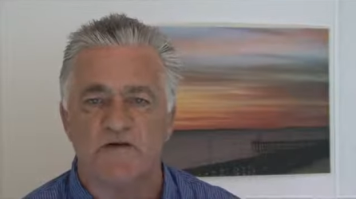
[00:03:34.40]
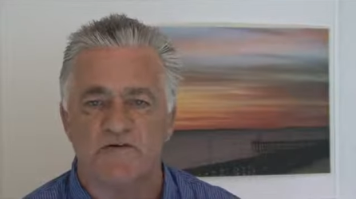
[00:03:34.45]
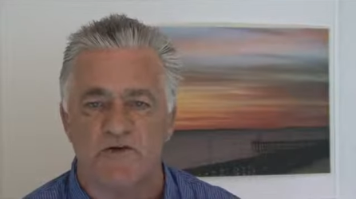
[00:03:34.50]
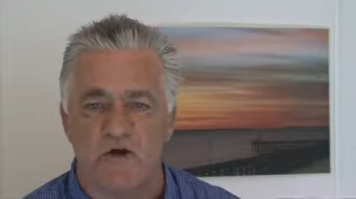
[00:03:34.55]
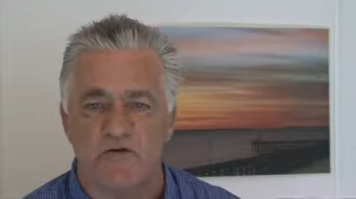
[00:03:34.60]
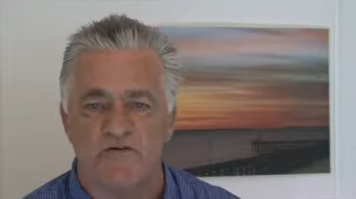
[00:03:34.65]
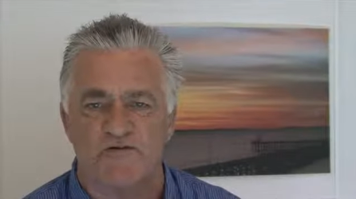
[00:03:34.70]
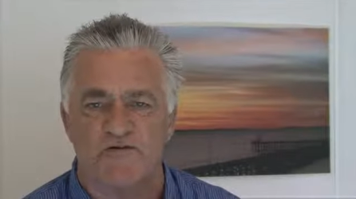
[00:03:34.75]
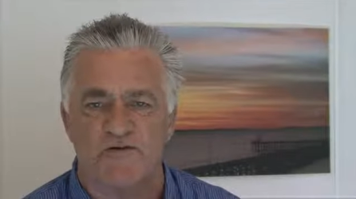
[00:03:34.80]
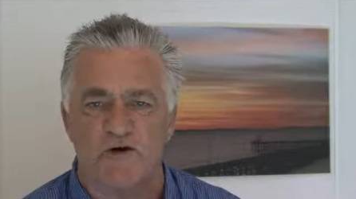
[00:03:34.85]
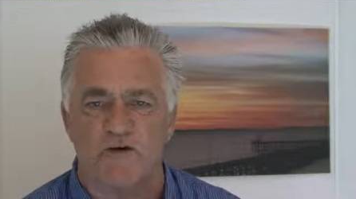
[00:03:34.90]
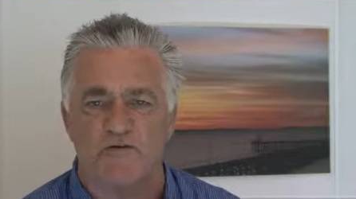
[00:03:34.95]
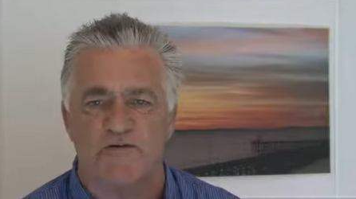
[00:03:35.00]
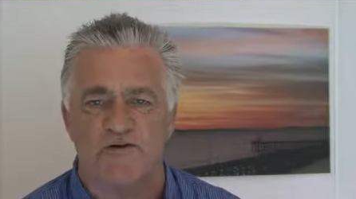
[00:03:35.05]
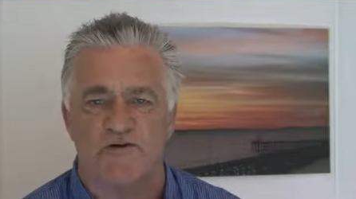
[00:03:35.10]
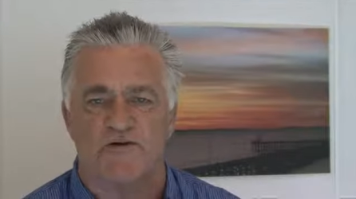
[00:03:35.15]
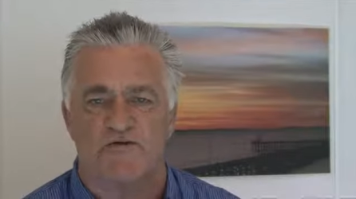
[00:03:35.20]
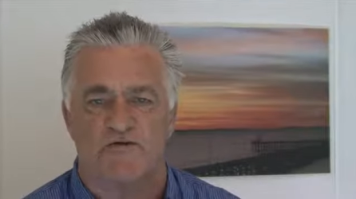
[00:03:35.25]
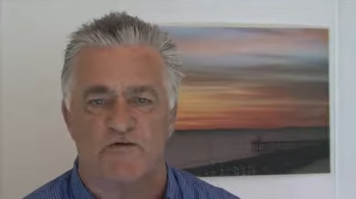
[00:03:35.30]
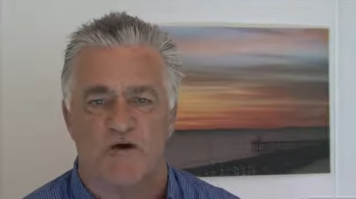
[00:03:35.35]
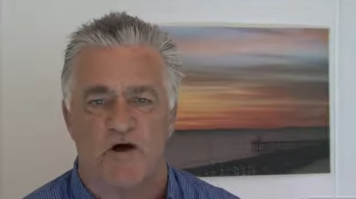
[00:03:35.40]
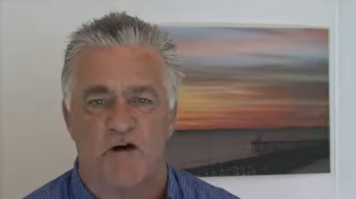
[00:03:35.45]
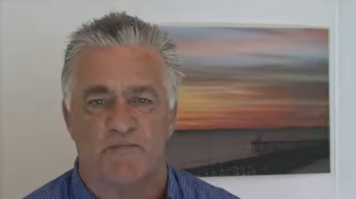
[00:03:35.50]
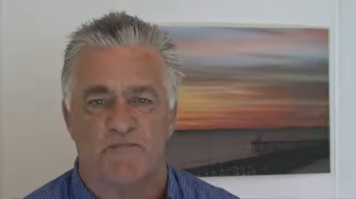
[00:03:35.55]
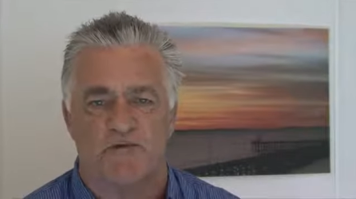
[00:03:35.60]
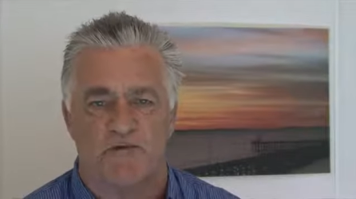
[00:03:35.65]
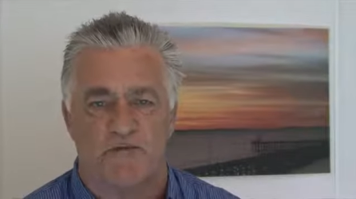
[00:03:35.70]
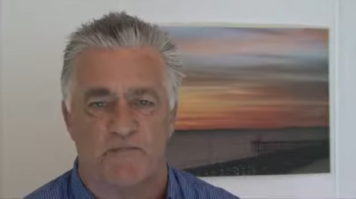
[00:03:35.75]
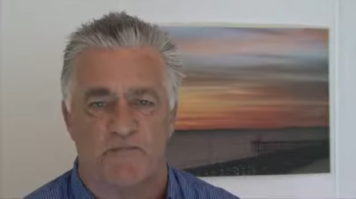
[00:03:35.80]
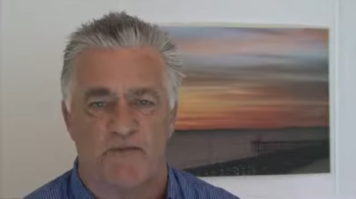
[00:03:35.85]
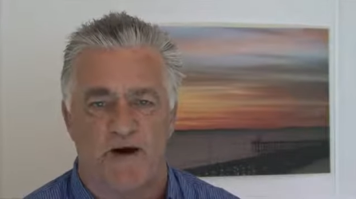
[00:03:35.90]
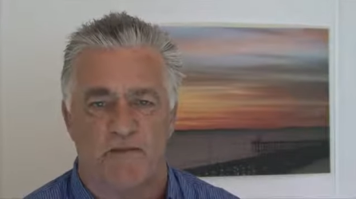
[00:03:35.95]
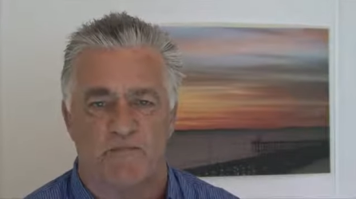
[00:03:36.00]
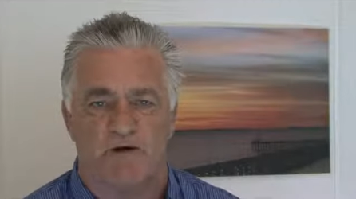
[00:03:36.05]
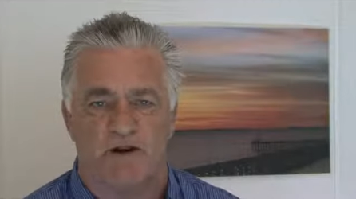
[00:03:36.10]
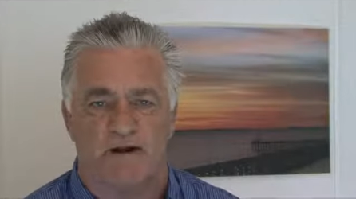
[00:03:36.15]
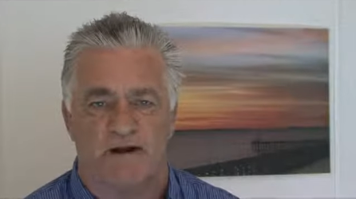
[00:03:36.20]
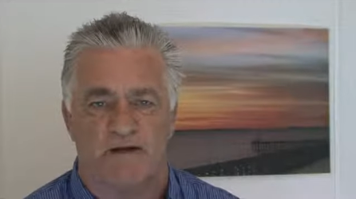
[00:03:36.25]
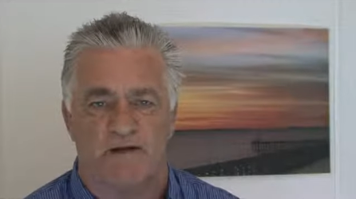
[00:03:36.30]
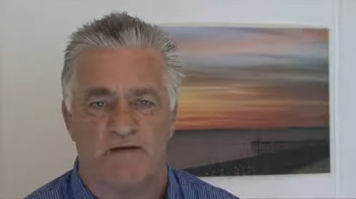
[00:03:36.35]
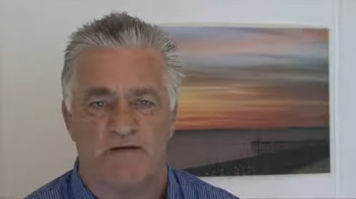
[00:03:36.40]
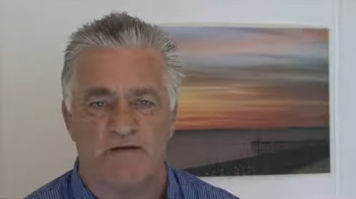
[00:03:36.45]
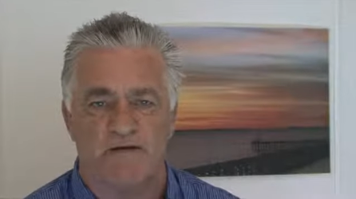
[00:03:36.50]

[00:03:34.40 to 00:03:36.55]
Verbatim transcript: Don't sell this tripe to the public,